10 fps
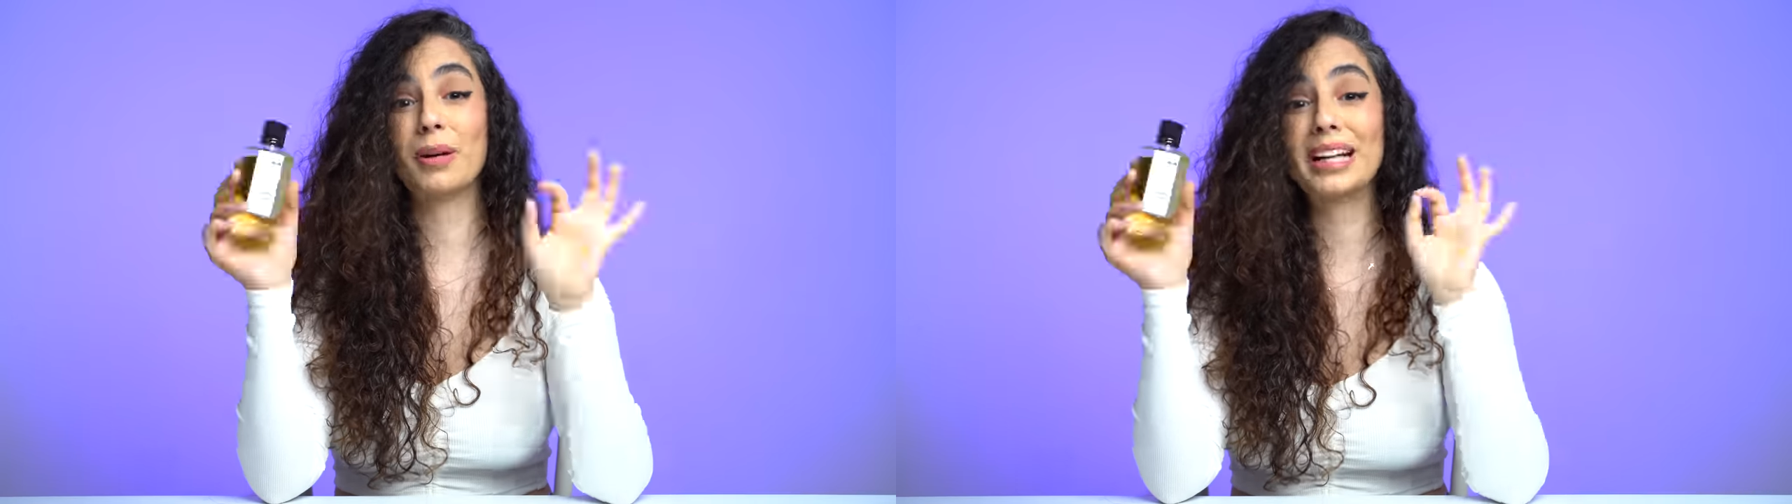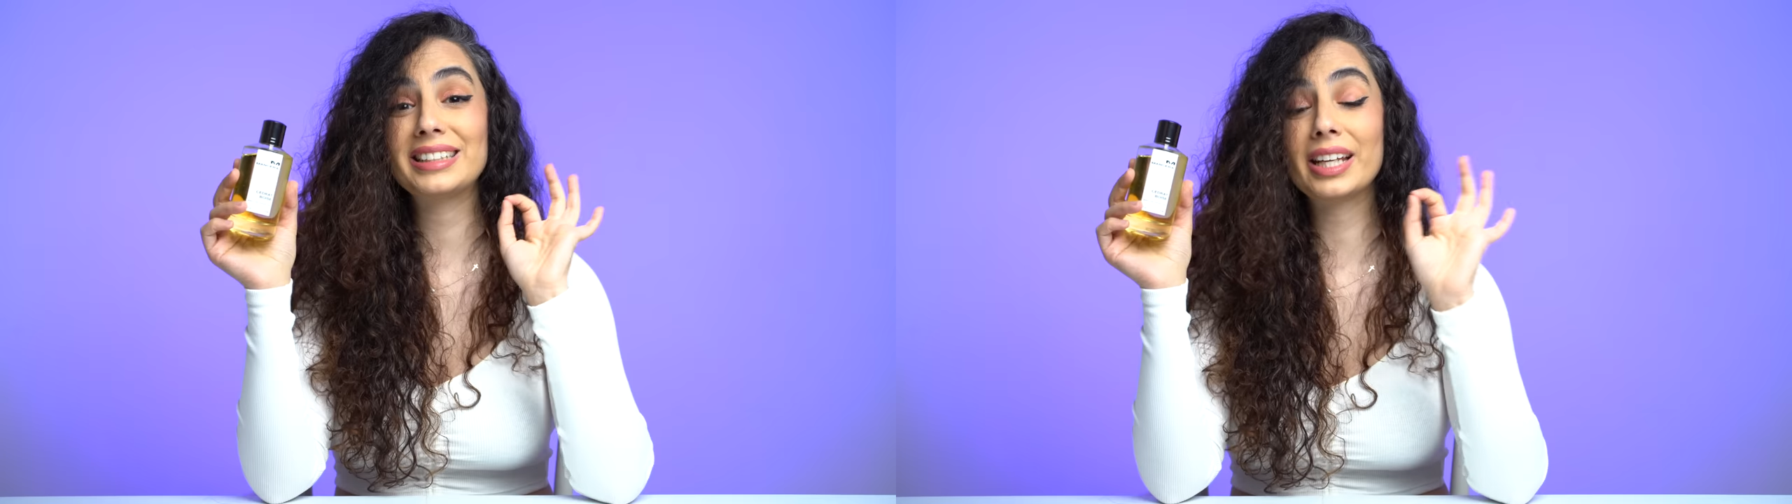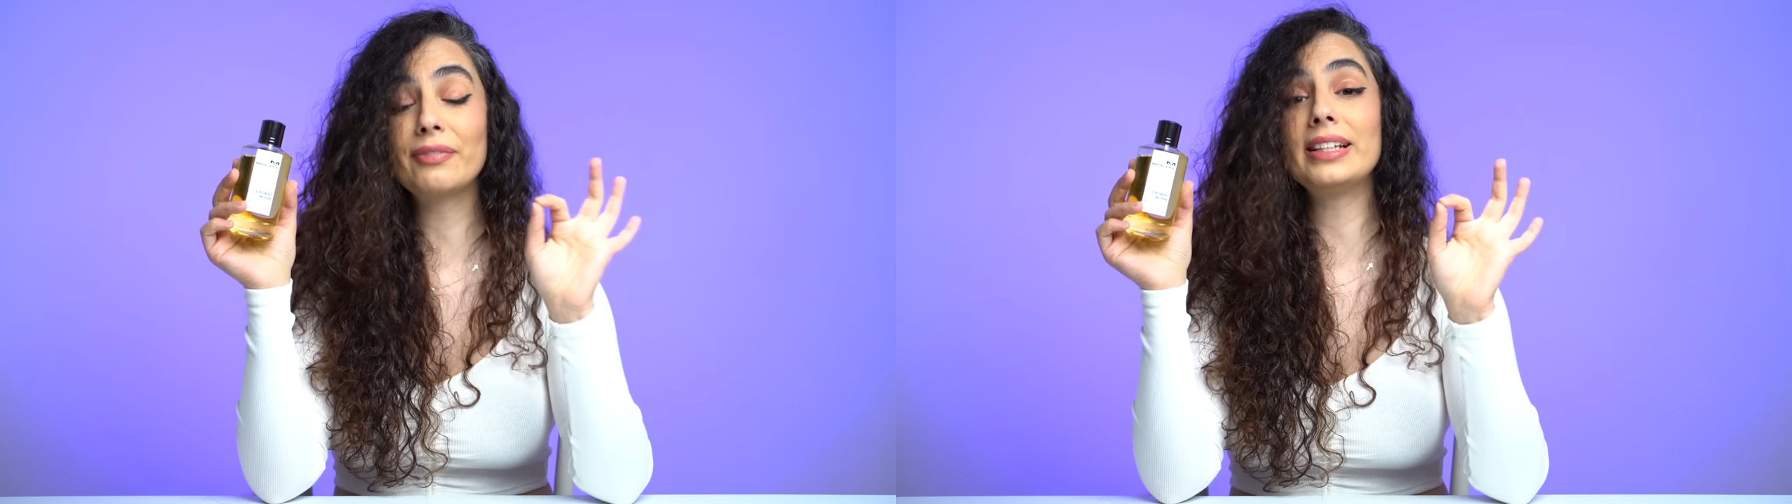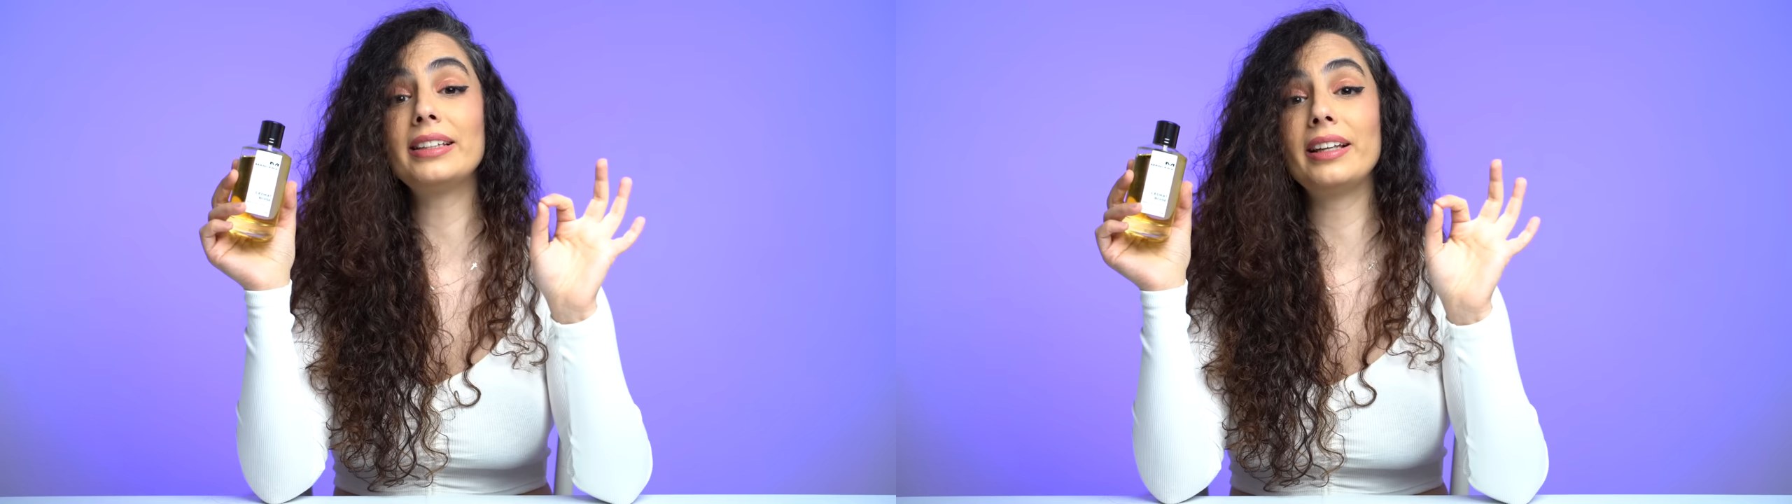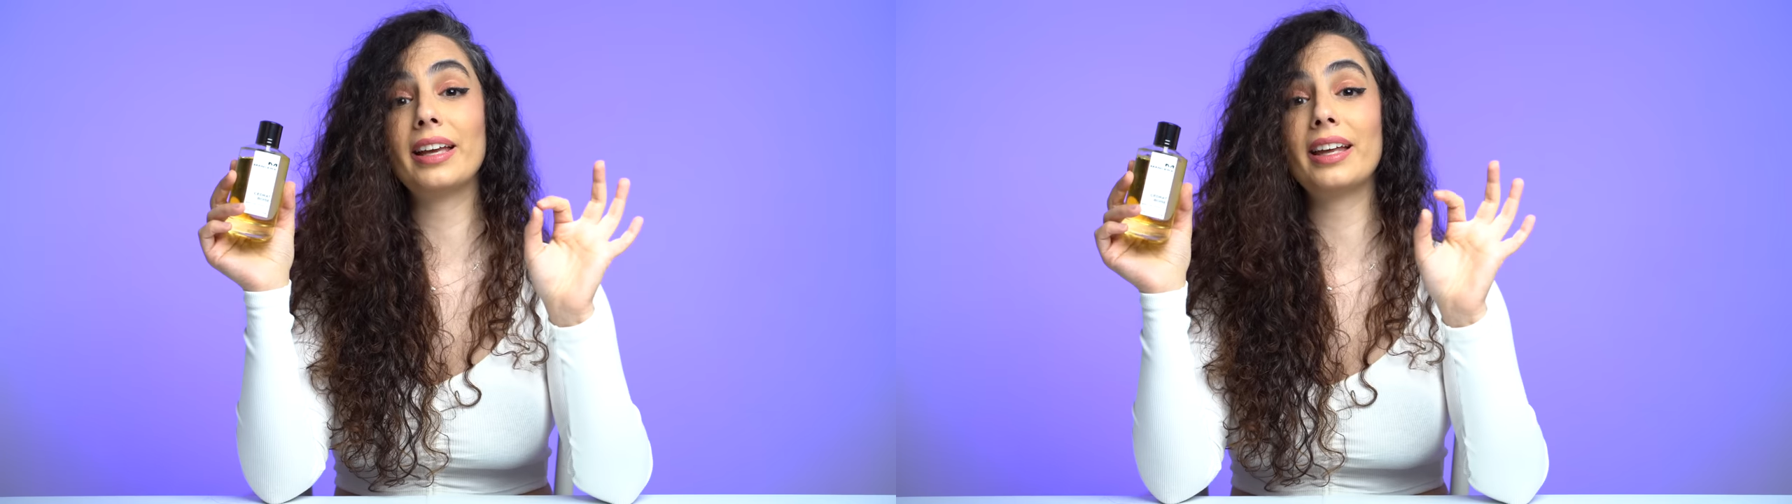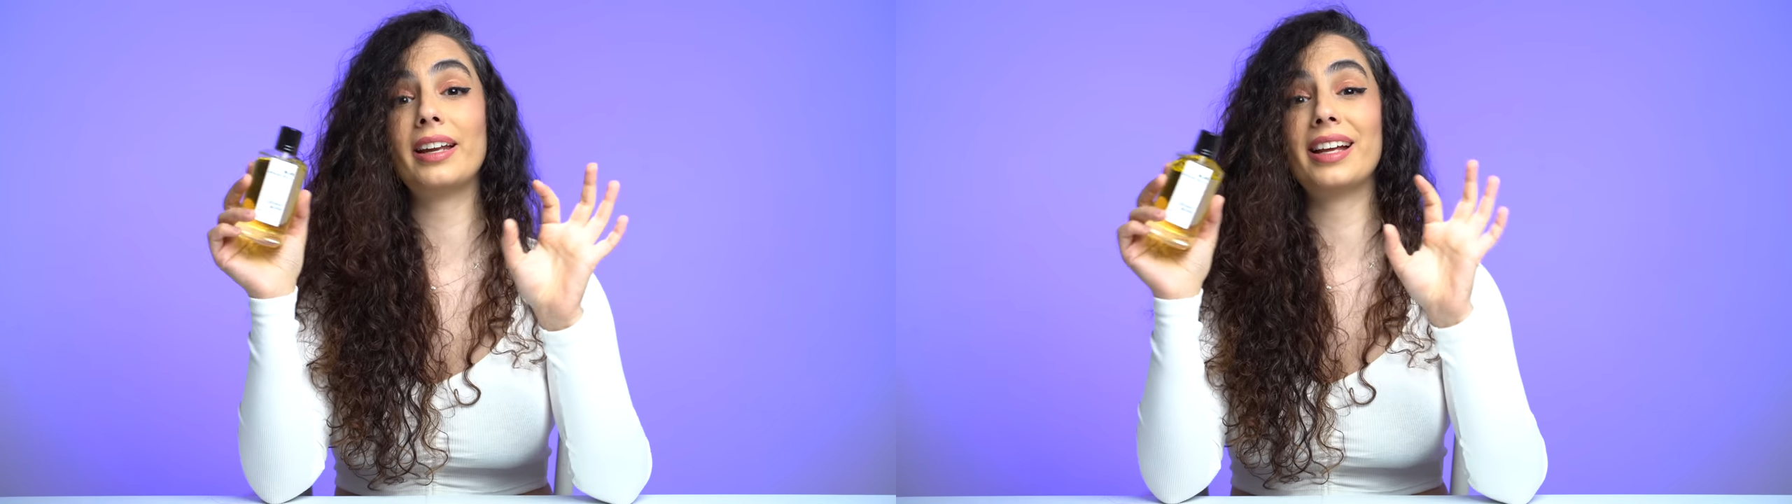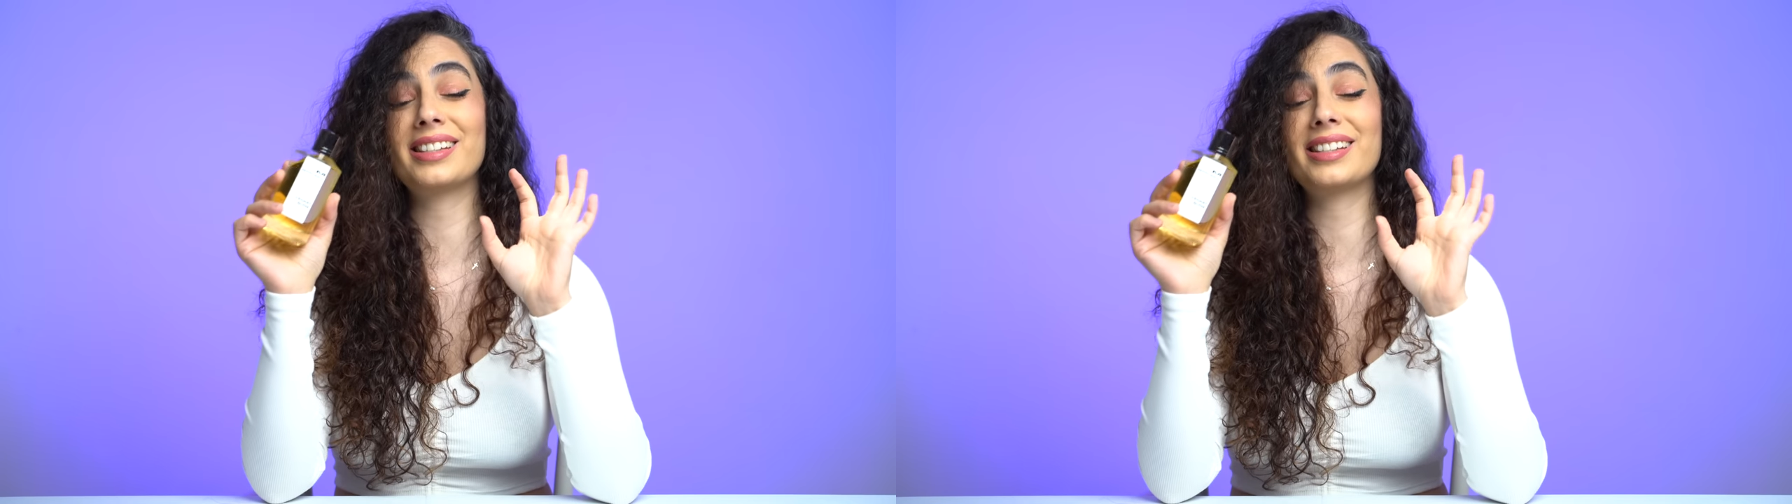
but I definitely get